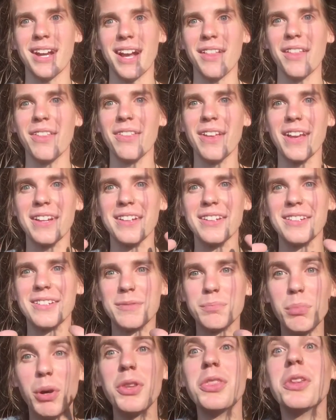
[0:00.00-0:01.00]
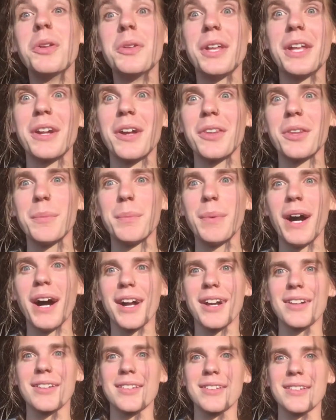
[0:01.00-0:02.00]
And then they put the lid on the
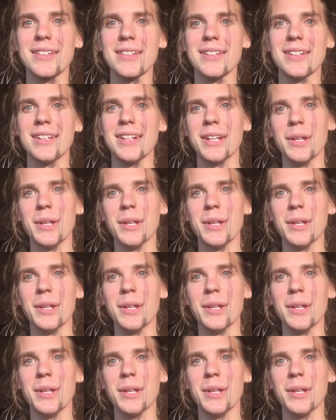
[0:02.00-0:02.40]
box,